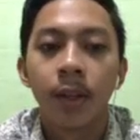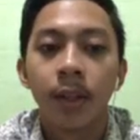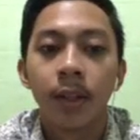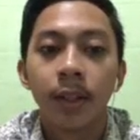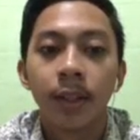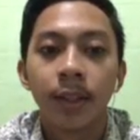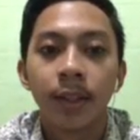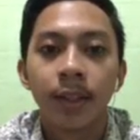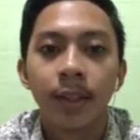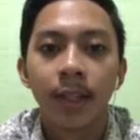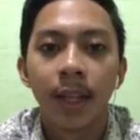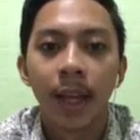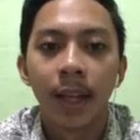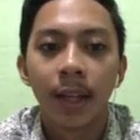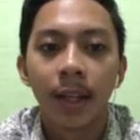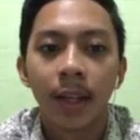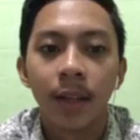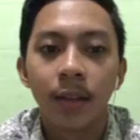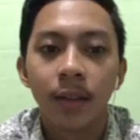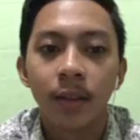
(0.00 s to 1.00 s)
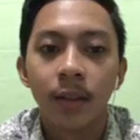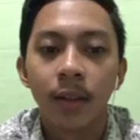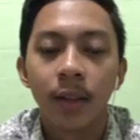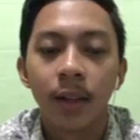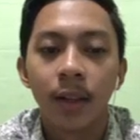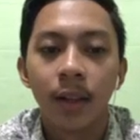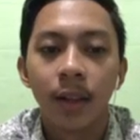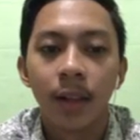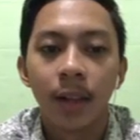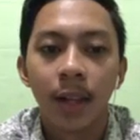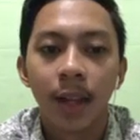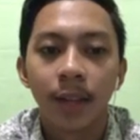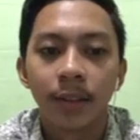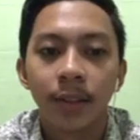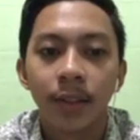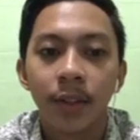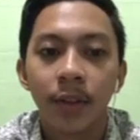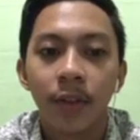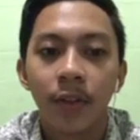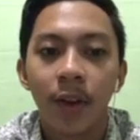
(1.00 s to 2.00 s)
Second, let's
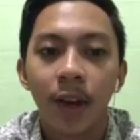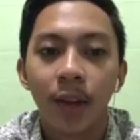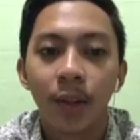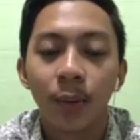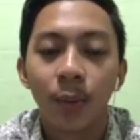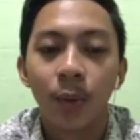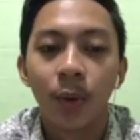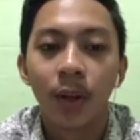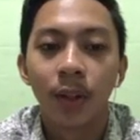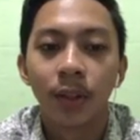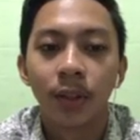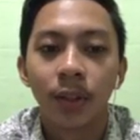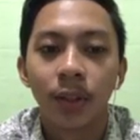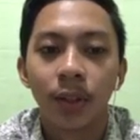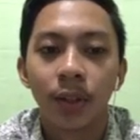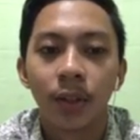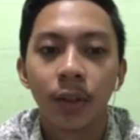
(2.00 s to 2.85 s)
define water.